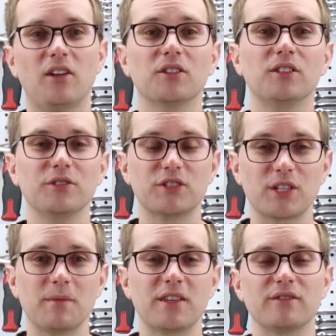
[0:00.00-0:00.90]
I'll include
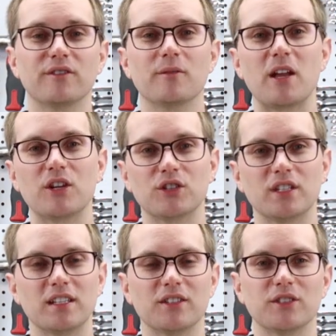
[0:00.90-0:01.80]
some of the information
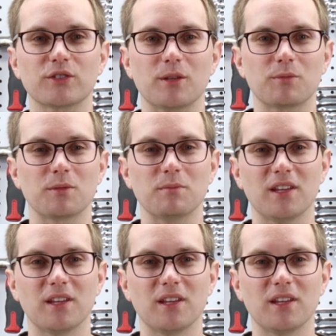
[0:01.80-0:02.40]
in the description